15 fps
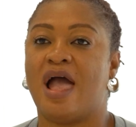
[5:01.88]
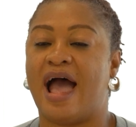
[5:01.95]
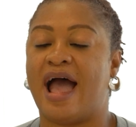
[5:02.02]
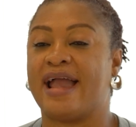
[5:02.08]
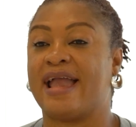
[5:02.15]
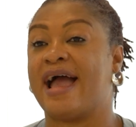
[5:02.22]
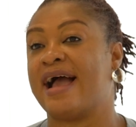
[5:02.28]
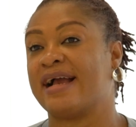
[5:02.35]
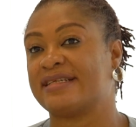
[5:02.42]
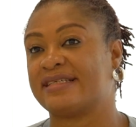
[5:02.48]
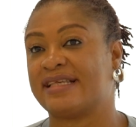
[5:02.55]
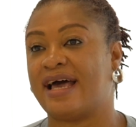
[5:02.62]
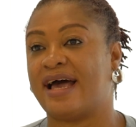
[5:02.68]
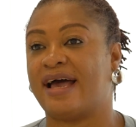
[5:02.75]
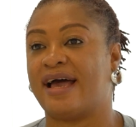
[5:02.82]
I asked
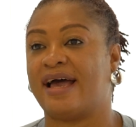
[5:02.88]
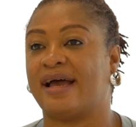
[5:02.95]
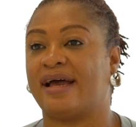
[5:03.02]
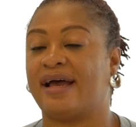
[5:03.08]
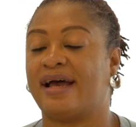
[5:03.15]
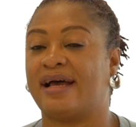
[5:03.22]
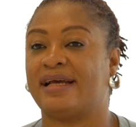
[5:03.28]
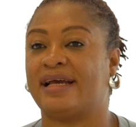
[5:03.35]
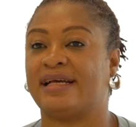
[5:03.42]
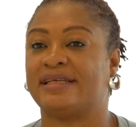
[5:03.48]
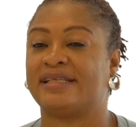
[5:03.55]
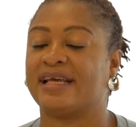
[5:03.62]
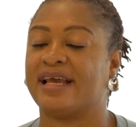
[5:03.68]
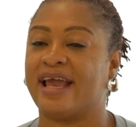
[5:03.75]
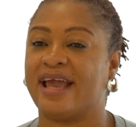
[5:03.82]
her. I
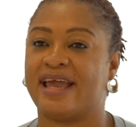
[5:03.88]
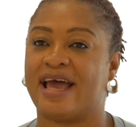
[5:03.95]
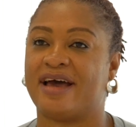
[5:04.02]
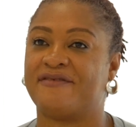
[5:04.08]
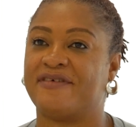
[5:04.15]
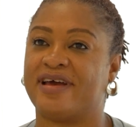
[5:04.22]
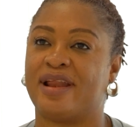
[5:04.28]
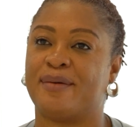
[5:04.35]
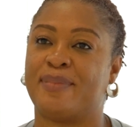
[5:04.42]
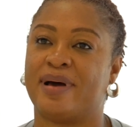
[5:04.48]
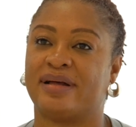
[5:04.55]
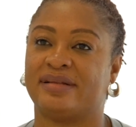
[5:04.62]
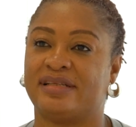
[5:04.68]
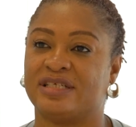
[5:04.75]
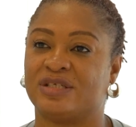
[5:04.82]
said, "Hey, I've heard
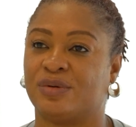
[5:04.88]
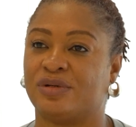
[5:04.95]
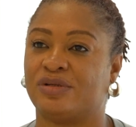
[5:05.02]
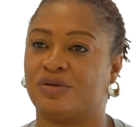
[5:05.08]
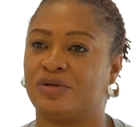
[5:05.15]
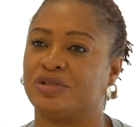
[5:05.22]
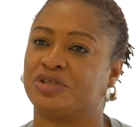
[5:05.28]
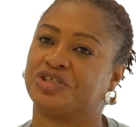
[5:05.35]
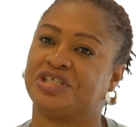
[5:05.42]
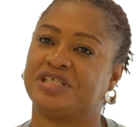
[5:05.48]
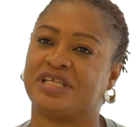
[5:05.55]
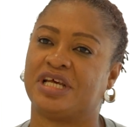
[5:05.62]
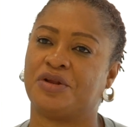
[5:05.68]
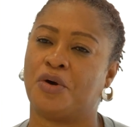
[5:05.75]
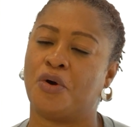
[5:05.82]
about this." What? Oh, she
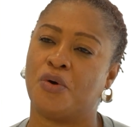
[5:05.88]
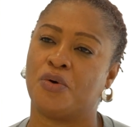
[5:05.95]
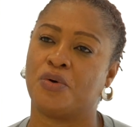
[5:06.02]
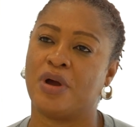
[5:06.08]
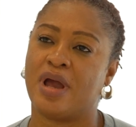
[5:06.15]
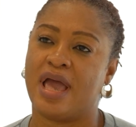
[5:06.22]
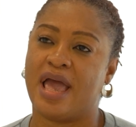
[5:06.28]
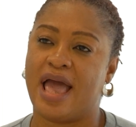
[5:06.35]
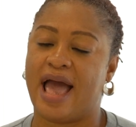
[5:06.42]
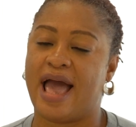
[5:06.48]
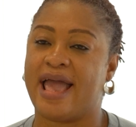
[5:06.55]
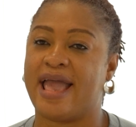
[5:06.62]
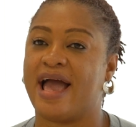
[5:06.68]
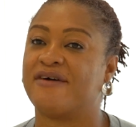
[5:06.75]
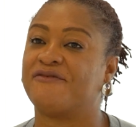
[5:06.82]
said, "Oh,
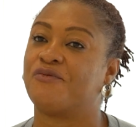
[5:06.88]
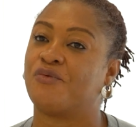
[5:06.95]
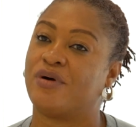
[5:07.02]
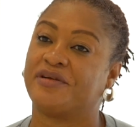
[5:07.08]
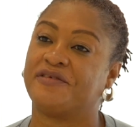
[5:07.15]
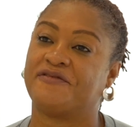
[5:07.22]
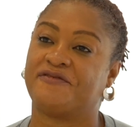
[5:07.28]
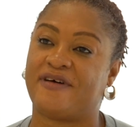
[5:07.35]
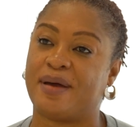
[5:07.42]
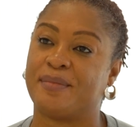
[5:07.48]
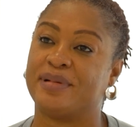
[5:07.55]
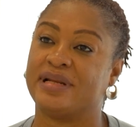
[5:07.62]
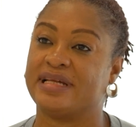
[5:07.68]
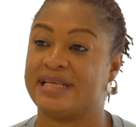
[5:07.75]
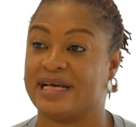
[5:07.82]
I have one
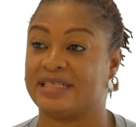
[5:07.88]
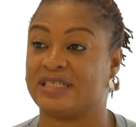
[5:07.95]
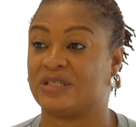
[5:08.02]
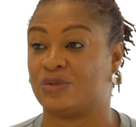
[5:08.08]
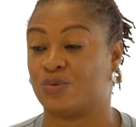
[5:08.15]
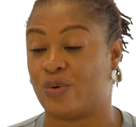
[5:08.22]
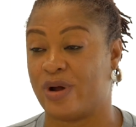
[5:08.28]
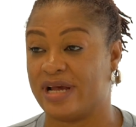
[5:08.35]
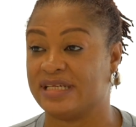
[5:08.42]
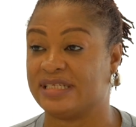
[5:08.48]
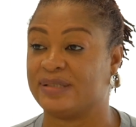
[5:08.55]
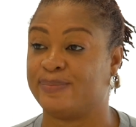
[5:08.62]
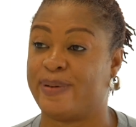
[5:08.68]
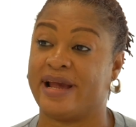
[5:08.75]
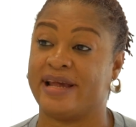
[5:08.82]
family that
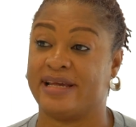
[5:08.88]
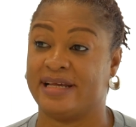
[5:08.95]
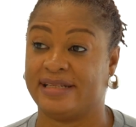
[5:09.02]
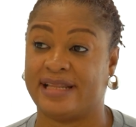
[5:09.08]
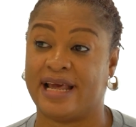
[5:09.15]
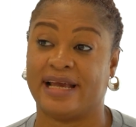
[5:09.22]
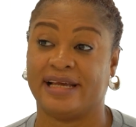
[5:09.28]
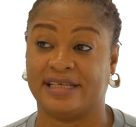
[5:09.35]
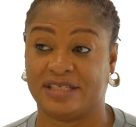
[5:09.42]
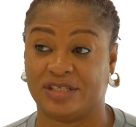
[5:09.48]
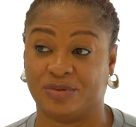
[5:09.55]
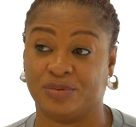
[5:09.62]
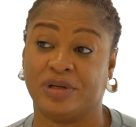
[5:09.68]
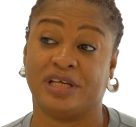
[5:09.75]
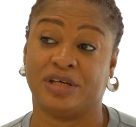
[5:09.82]
swears by it that is
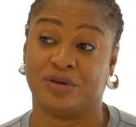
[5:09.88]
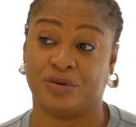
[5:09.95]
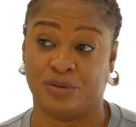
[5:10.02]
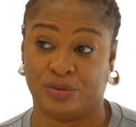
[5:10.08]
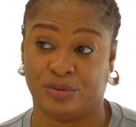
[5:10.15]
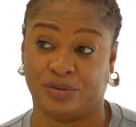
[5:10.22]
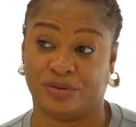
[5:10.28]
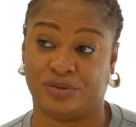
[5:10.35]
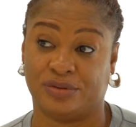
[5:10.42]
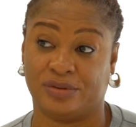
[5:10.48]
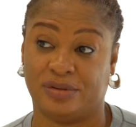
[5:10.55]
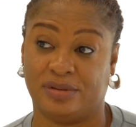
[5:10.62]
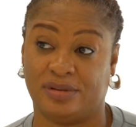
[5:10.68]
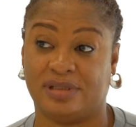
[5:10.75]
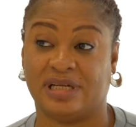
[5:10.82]
really good."
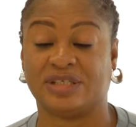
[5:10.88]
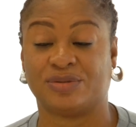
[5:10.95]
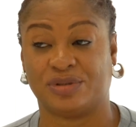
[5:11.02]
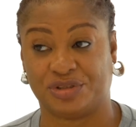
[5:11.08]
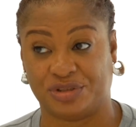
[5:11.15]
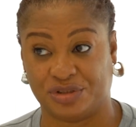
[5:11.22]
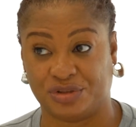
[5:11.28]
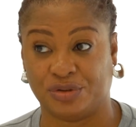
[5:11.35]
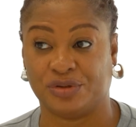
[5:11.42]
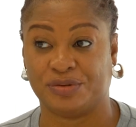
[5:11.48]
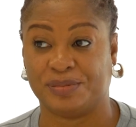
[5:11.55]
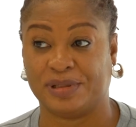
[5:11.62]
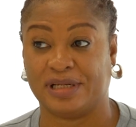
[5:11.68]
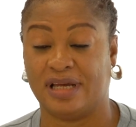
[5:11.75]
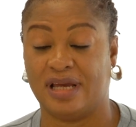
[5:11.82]
That's what she told
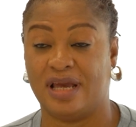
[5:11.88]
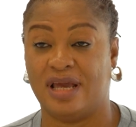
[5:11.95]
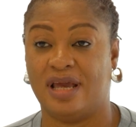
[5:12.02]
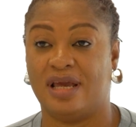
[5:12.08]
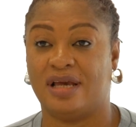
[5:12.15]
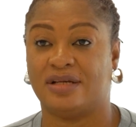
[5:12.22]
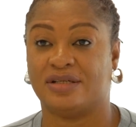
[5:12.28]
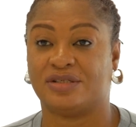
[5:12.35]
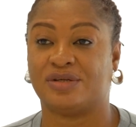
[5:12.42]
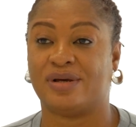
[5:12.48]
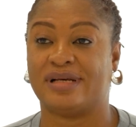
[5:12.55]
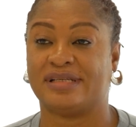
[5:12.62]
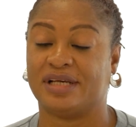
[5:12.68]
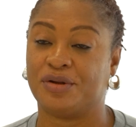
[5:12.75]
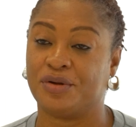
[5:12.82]
me. Mm -hmm. So
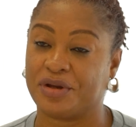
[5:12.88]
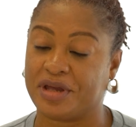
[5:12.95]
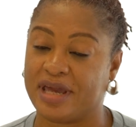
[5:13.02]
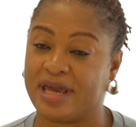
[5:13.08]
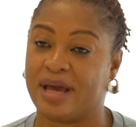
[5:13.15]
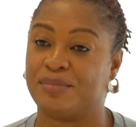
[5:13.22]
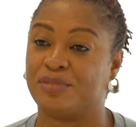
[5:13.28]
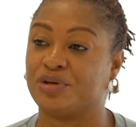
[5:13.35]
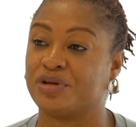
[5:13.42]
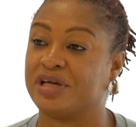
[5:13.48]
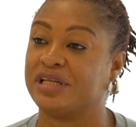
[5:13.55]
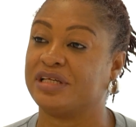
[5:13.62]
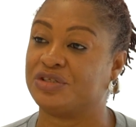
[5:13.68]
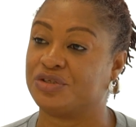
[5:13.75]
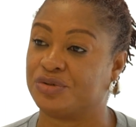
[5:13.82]
I said, okay, I'm
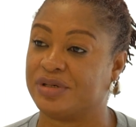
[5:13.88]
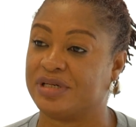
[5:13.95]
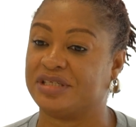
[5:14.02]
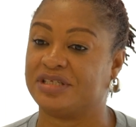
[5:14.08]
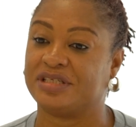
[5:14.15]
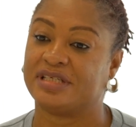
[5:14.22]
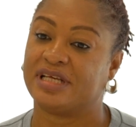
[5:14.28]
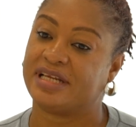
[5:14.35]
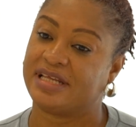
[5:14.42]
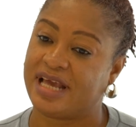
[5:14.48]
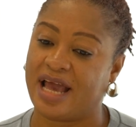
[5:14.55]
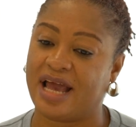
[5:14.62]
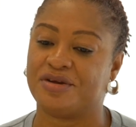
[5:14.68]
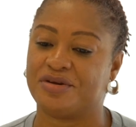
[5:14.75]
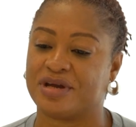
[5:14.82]
looking into it. She said,
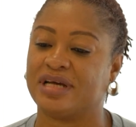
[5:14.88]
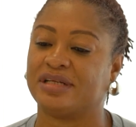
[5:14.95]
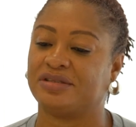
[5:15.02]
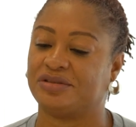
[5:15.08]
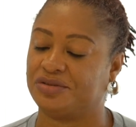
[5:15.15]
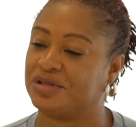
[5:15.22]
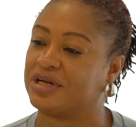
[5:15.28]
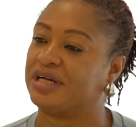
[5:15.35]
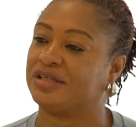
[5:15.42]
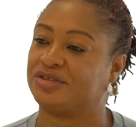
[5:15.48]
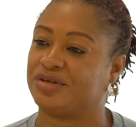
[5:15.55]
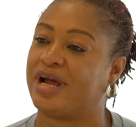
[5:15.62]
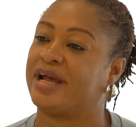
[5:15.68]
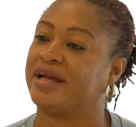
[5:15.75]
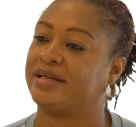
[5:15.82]
yeah, you can, you can
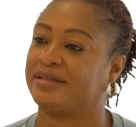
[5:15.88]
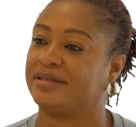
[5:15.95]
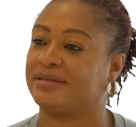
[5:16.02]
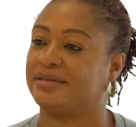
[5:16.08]
try it.